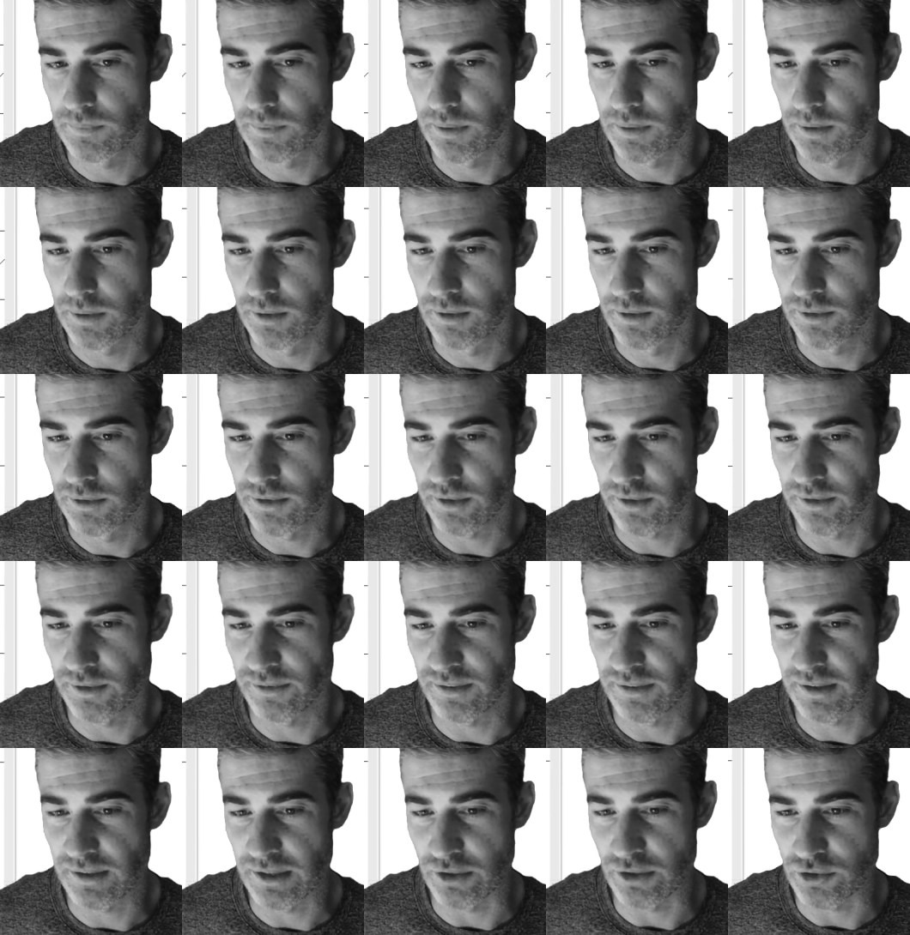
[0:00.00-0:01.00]
So you can
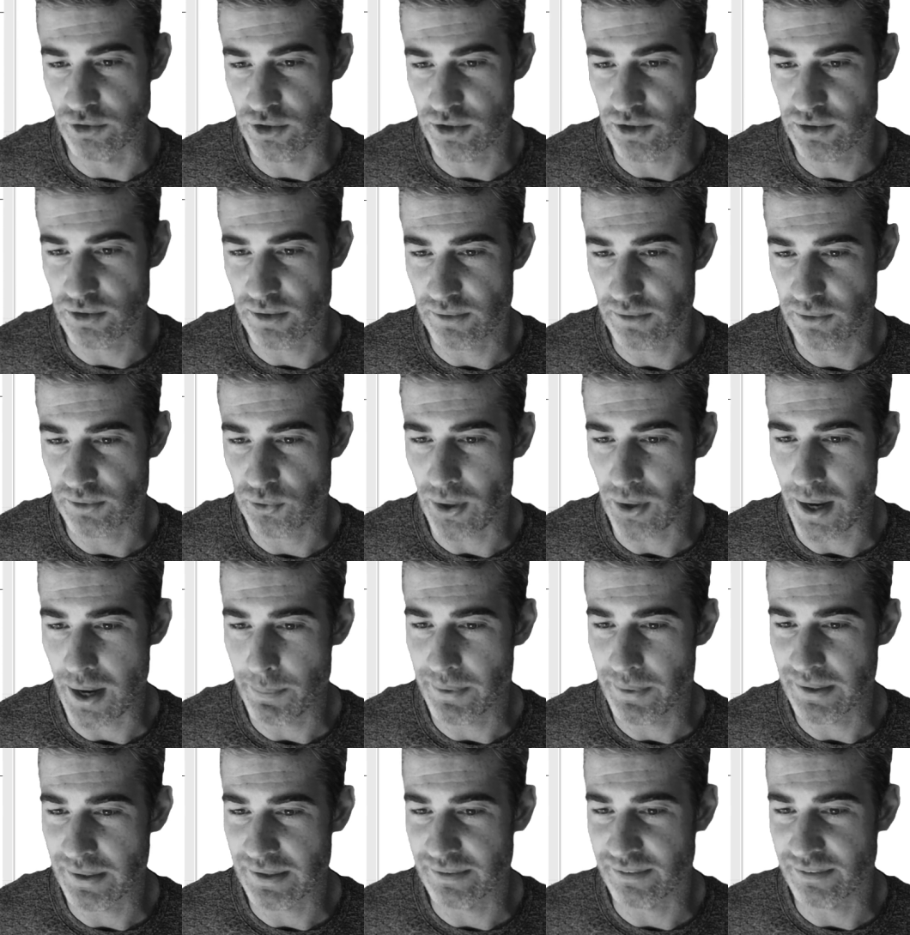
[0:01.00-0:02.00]
see here, just
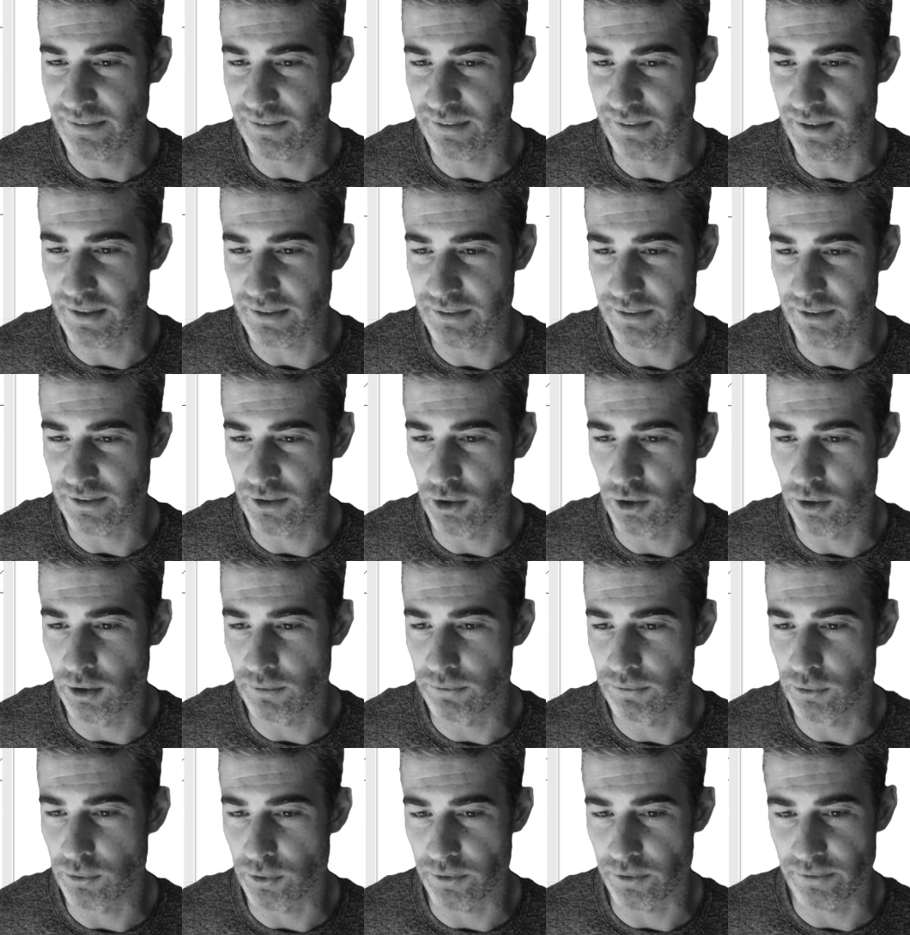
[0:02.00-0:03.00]
grabbing and selecting all
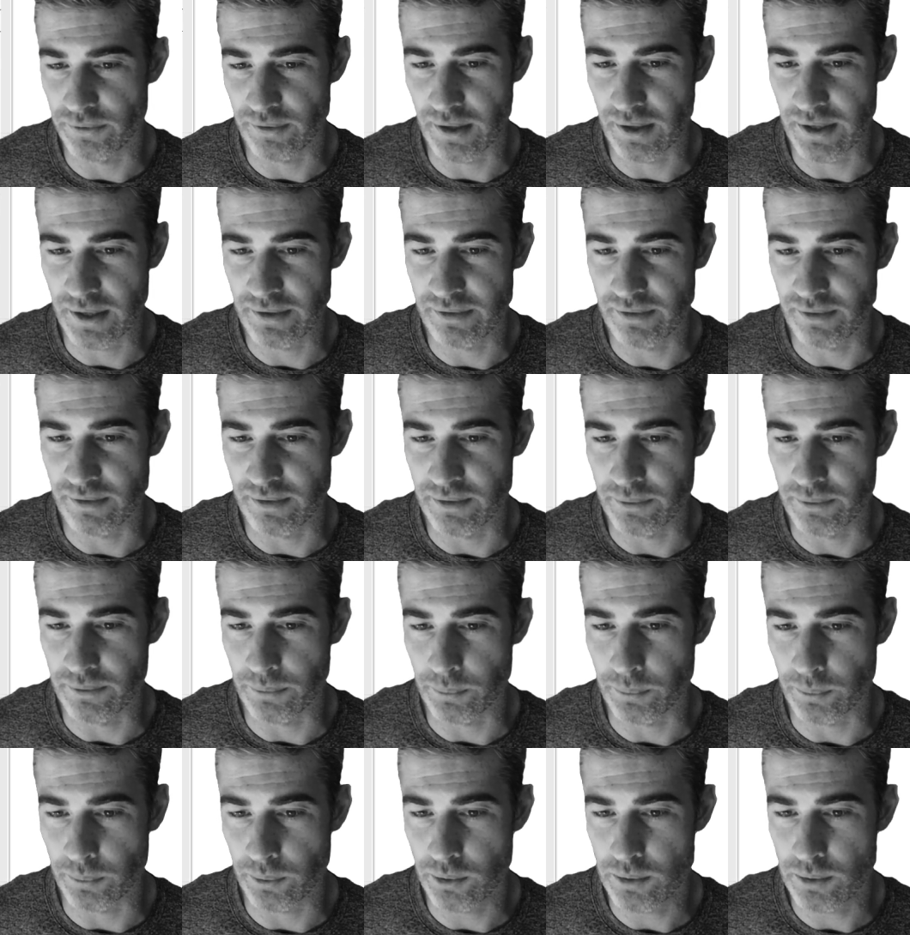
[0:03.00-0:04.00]
four sides of these
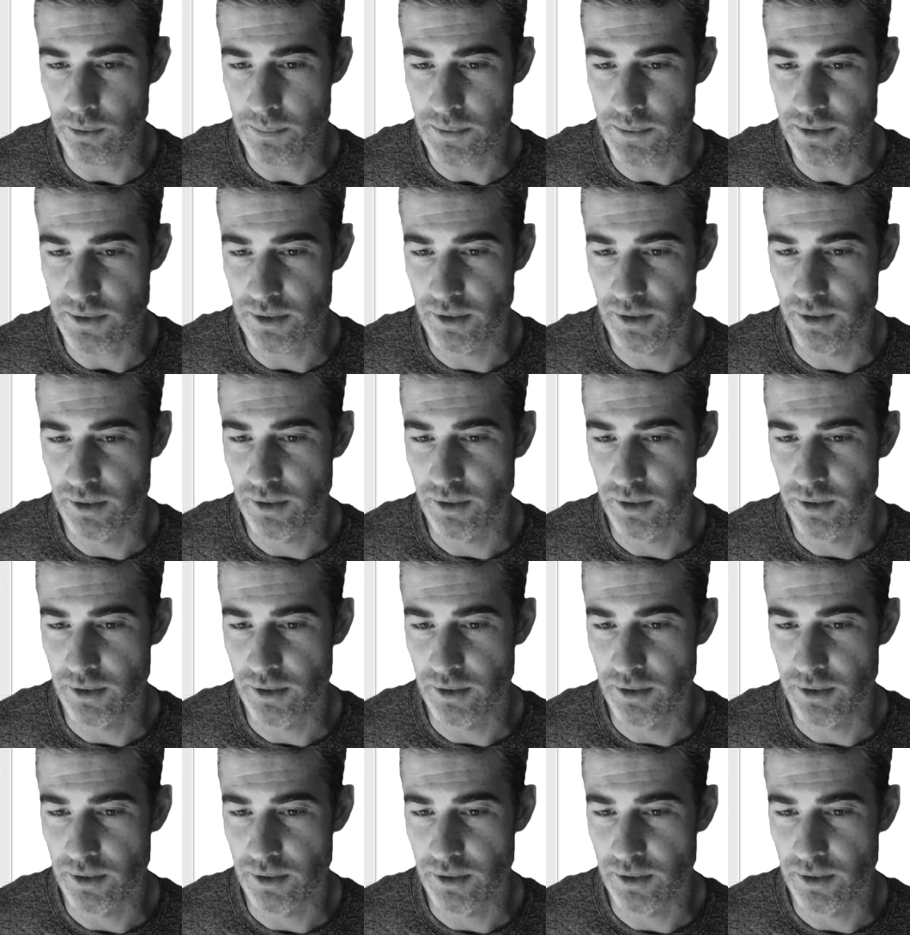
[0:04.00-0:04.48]
rooms.